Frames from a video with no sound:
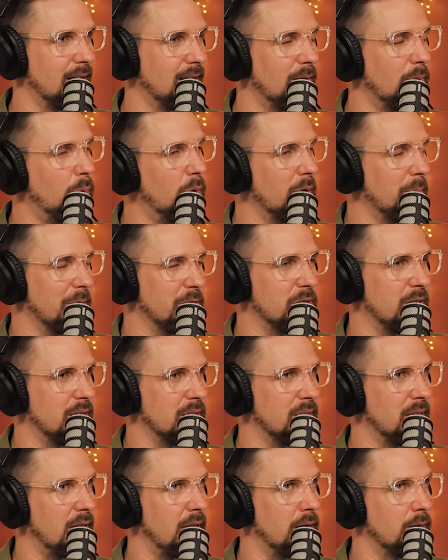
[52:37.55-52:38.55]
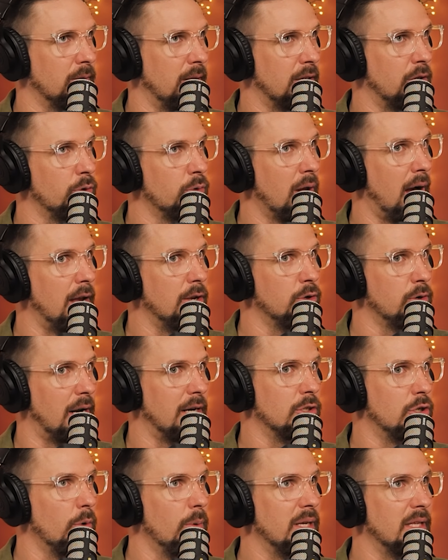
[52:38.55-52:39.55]
what am I trying to say here? Like you're
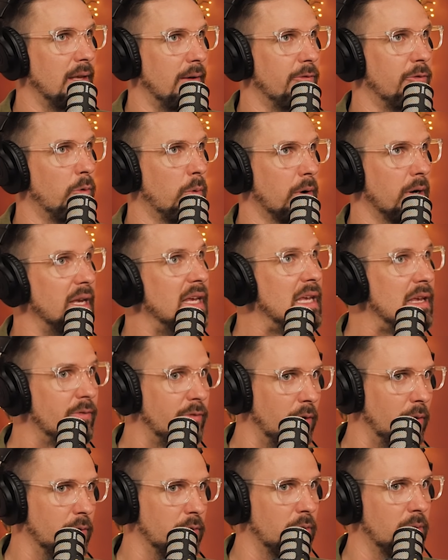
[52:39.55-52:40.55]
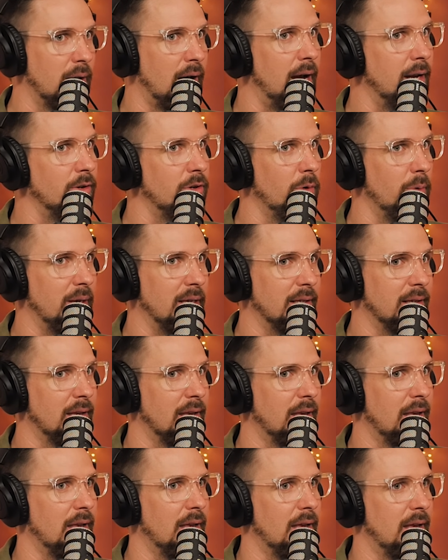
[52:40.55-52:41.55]
not doing it for evil.
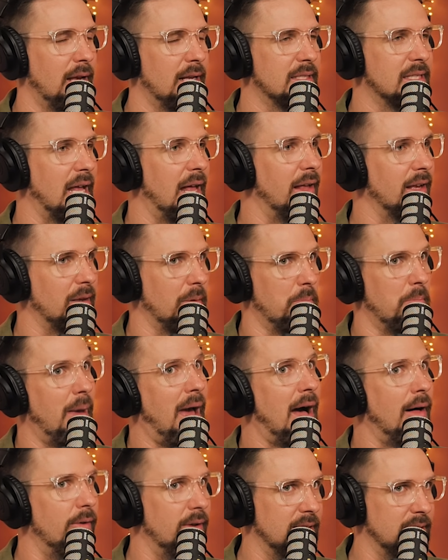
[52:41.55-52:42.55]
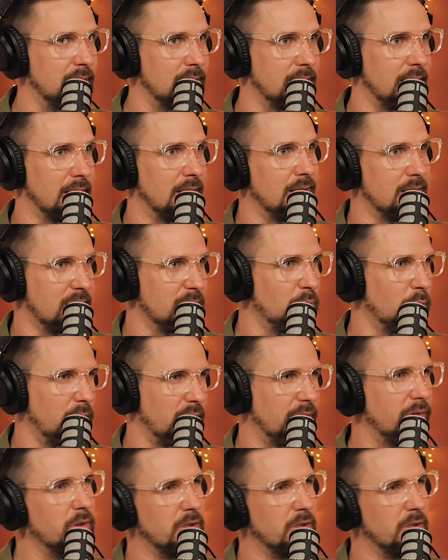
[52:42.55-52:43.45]
It's not like malice. It's like this is more like